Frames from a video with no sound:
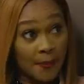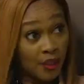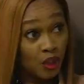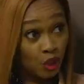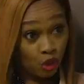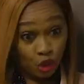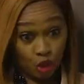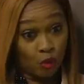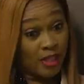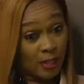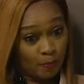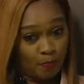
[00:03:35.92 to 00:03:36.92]
I mean, do
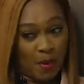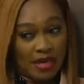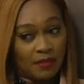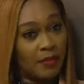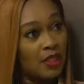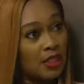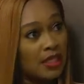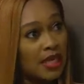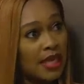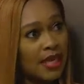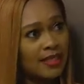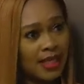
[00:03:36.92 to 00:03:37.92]
you expect me to say
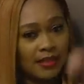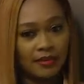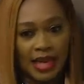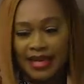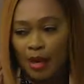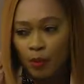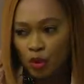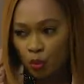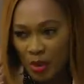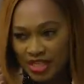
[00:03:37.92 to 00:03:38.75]
yes like I was